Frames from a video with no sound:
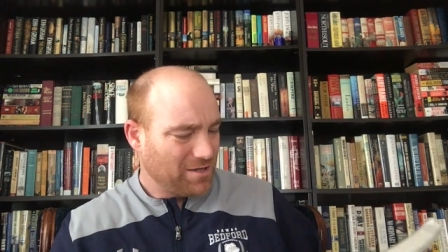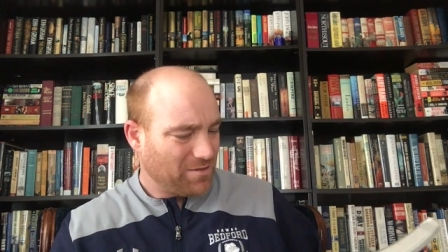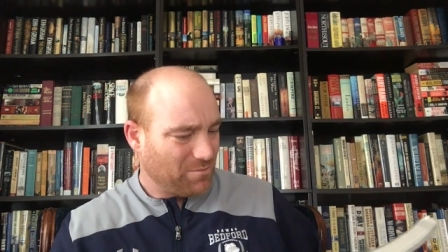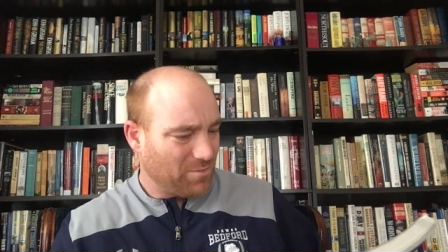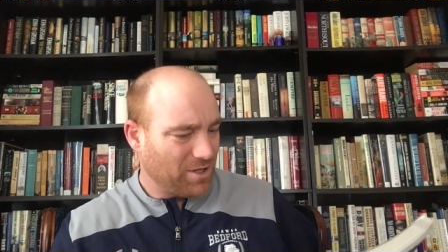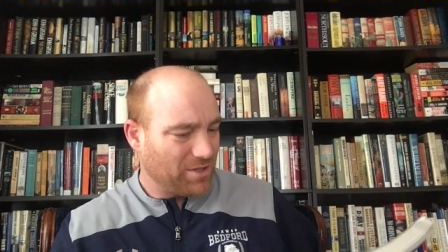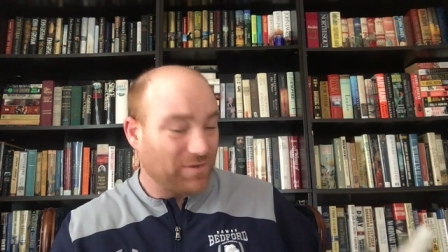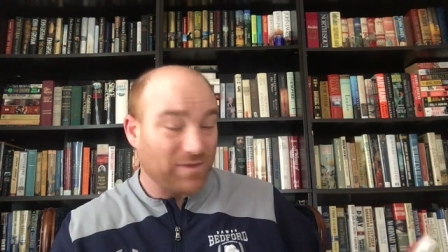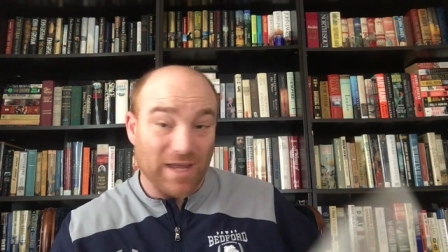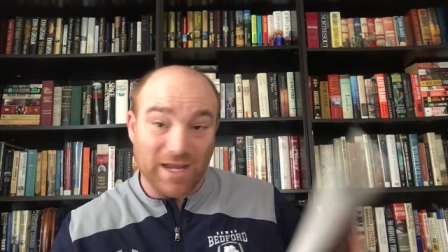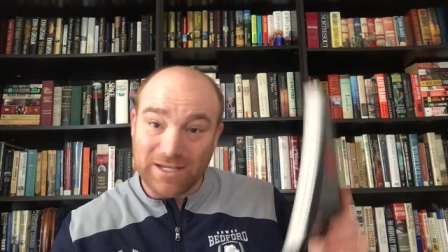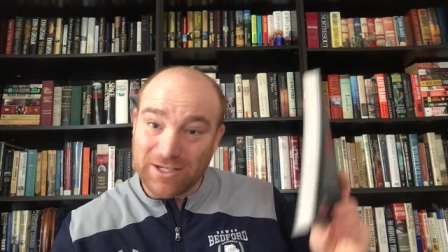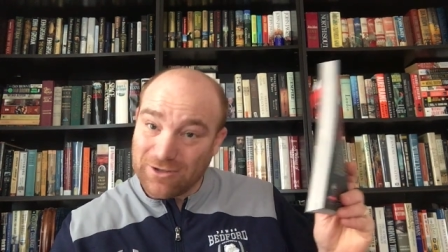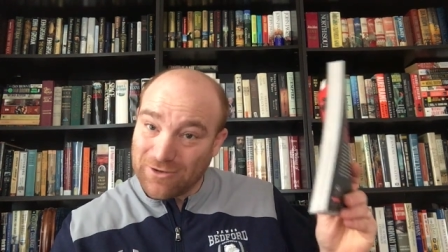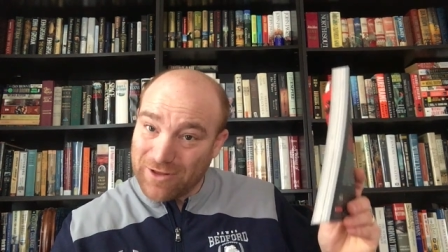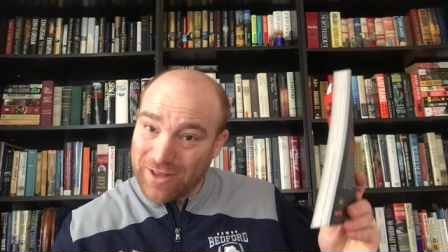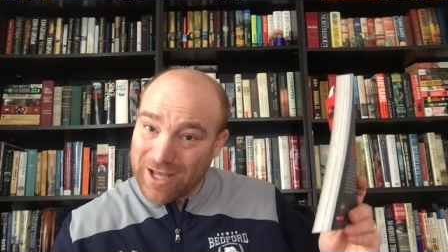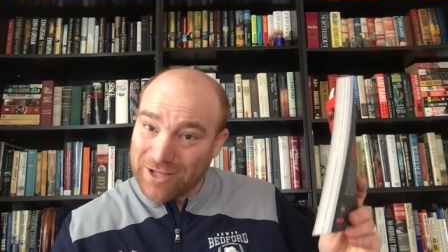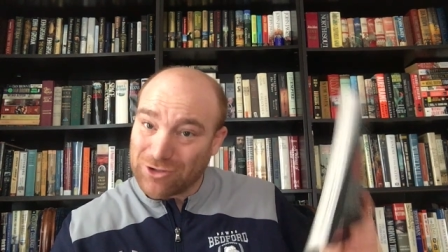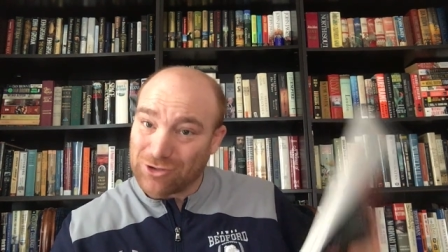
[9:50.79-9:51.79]
but thank you
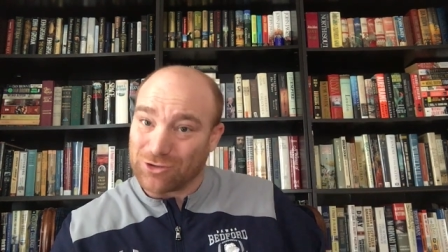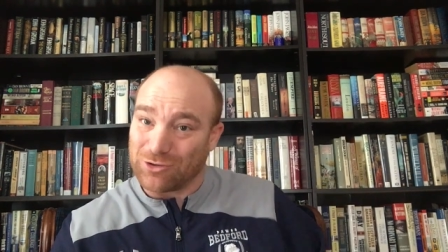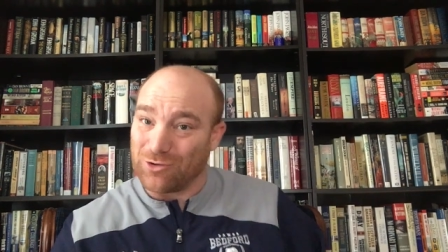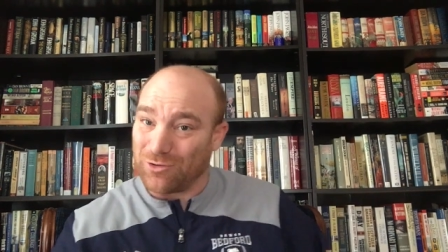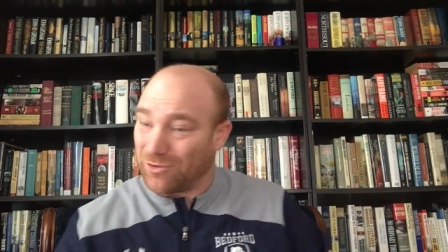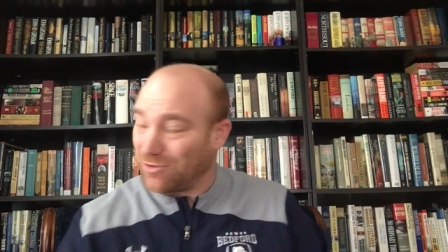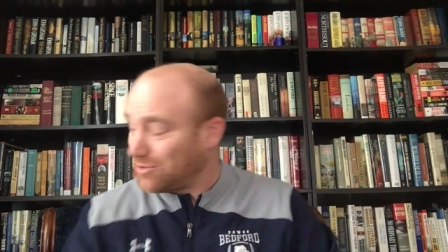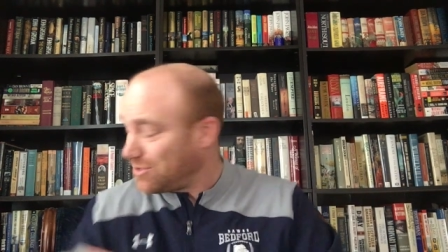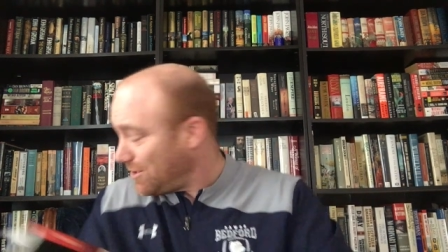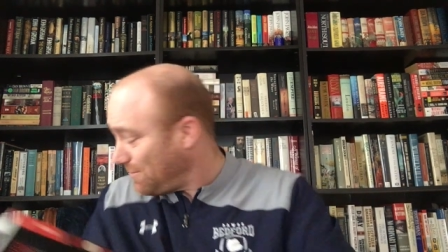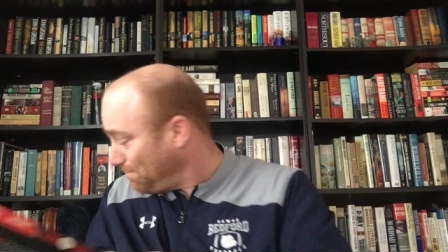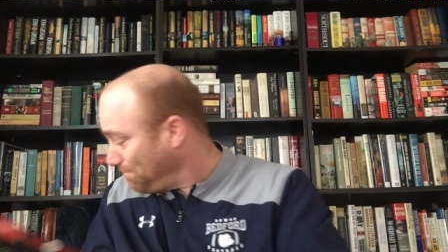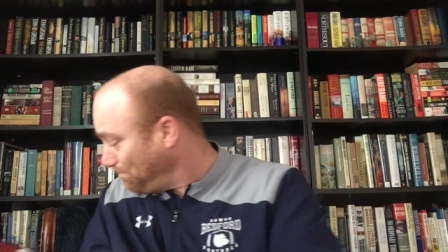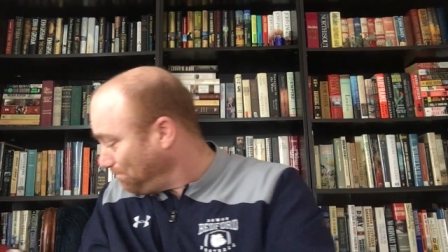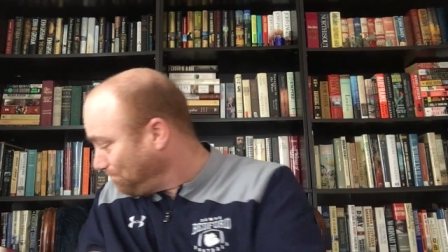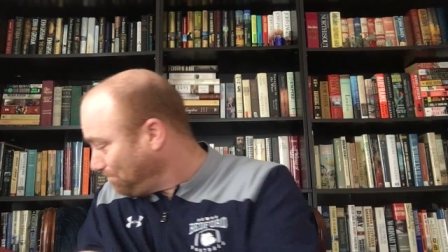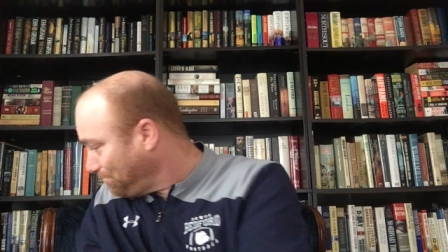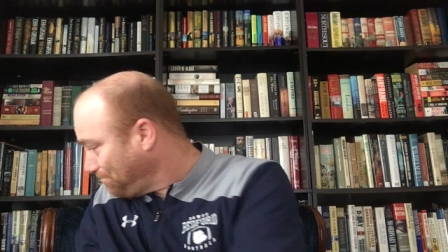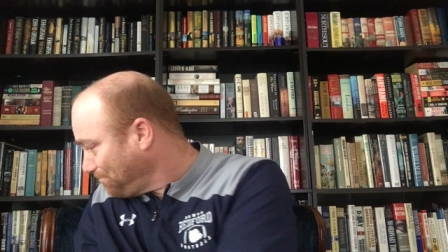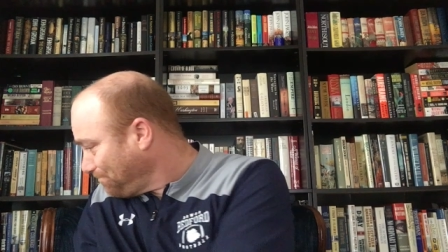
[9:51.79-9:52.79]
to that student.
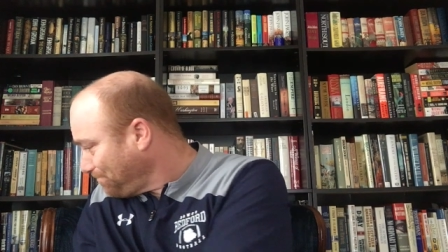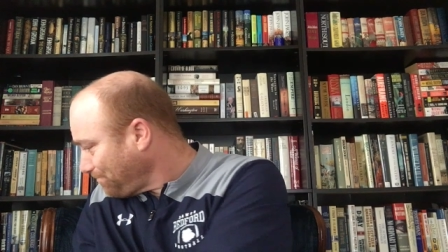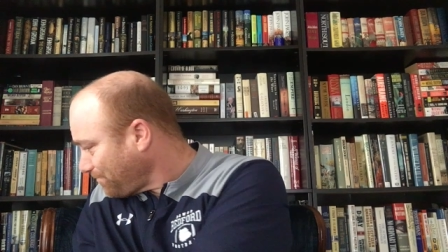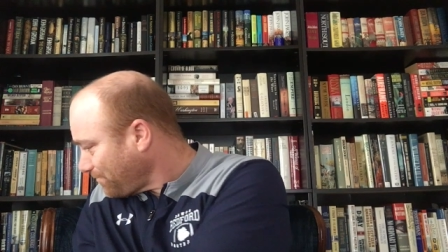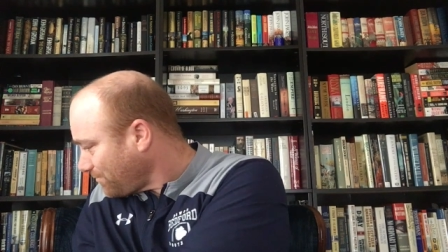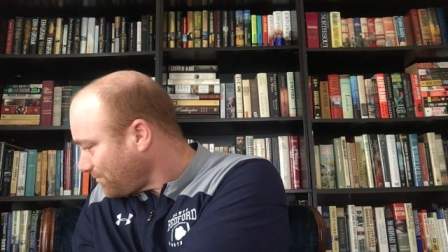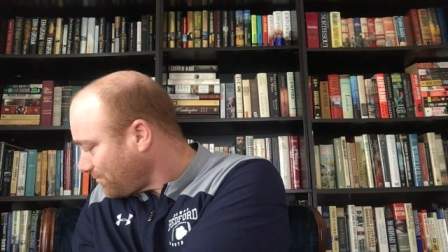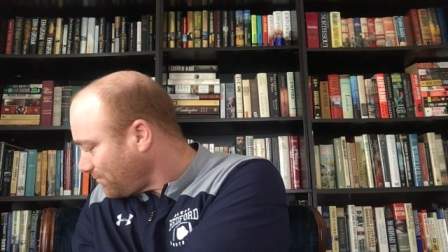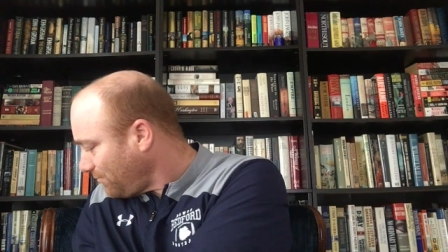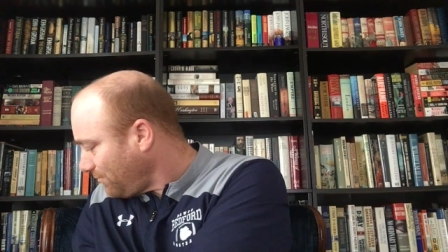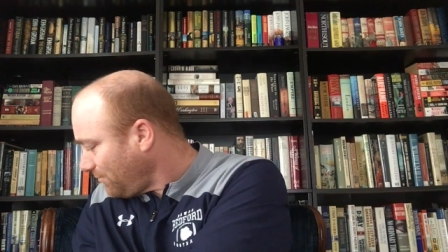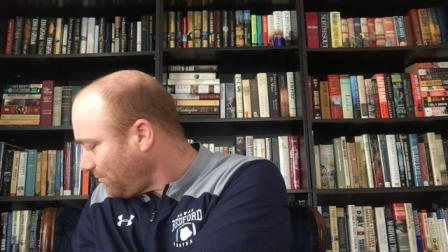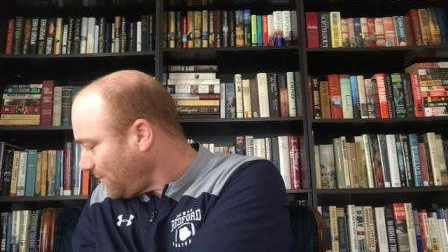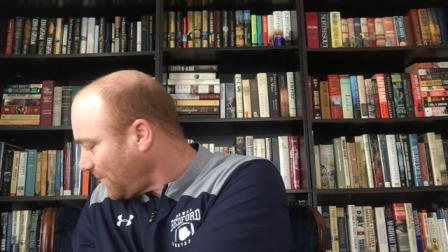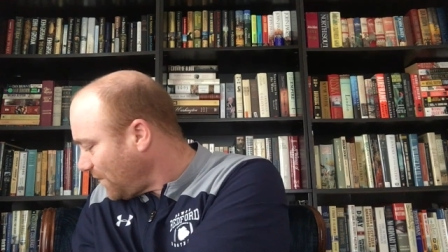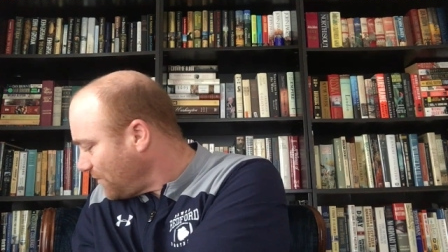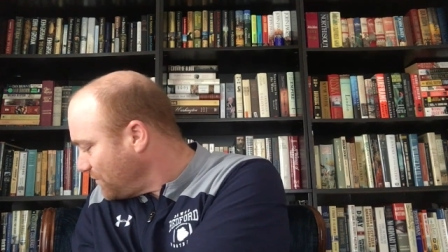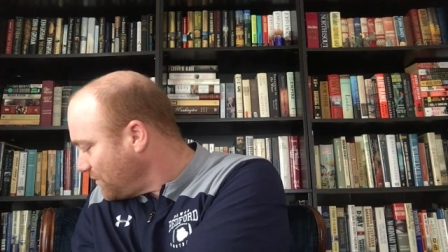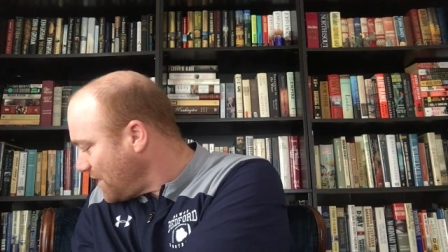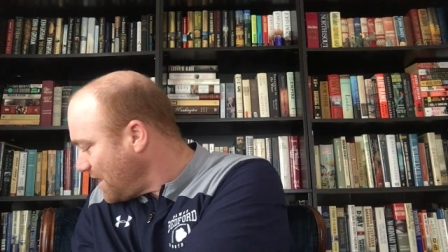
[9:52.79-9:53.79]

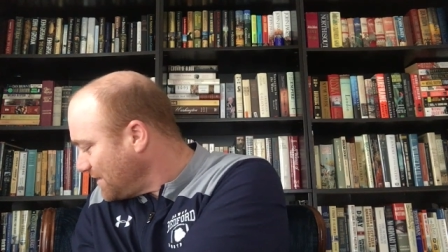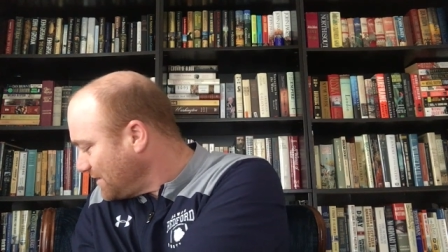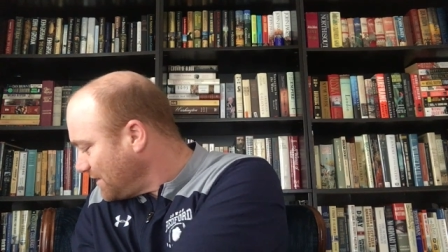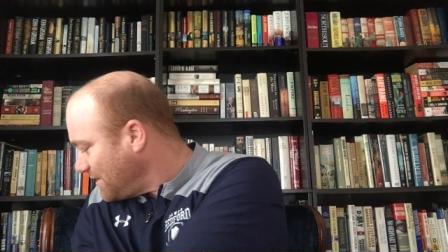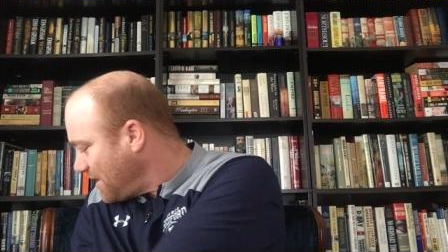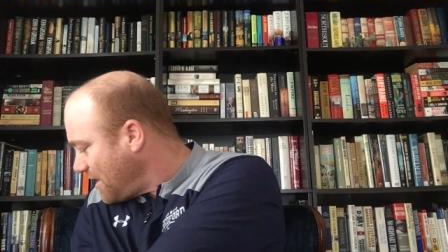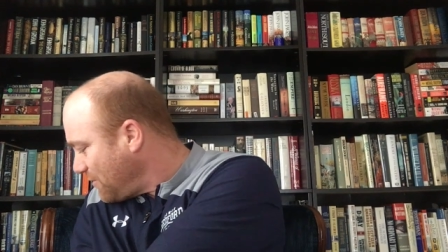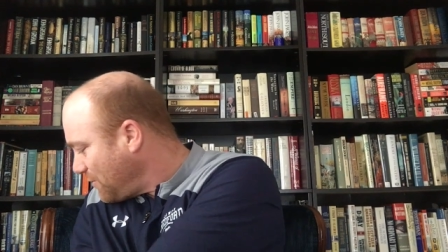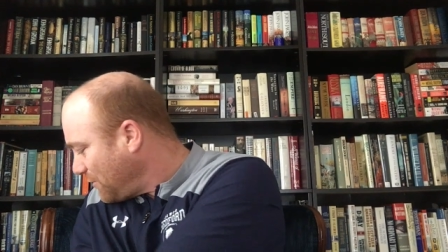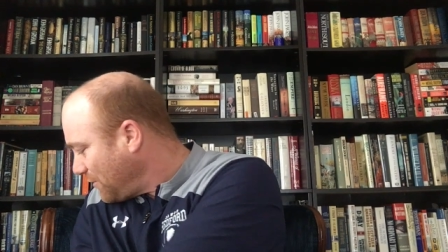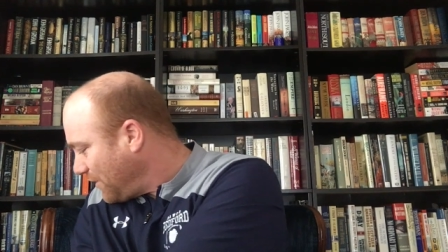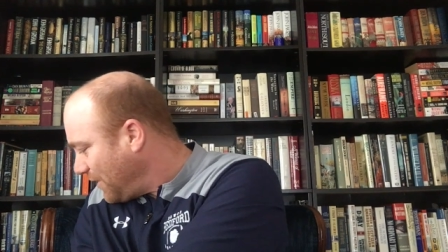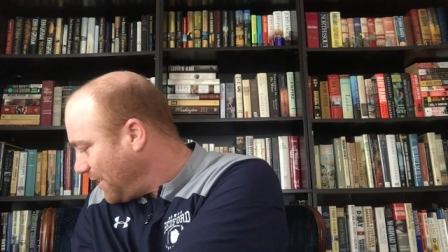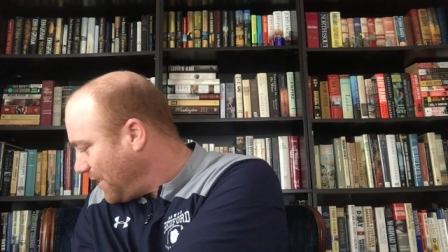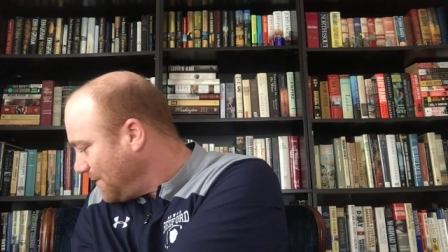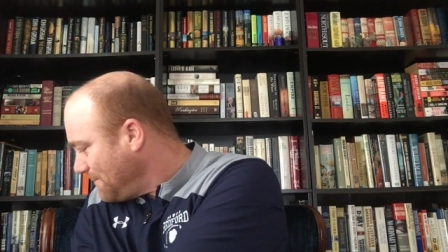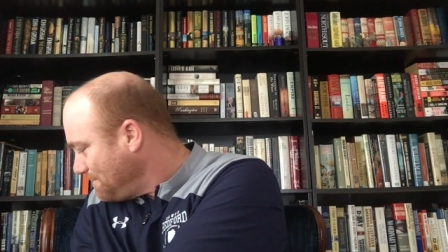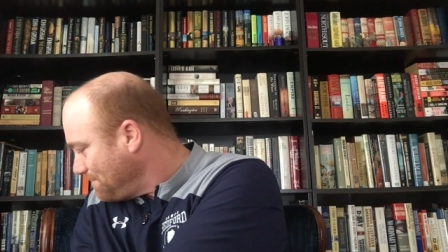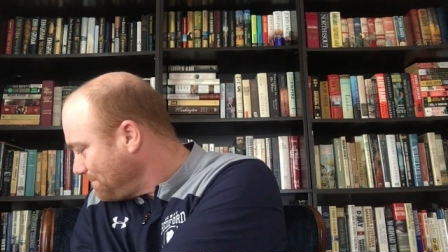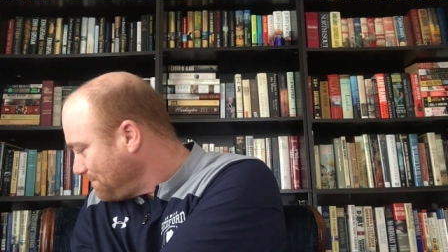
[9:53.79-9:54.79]
So that's another
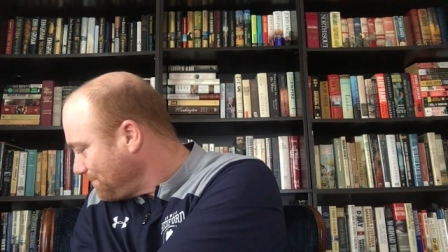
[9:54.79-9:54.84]
thing.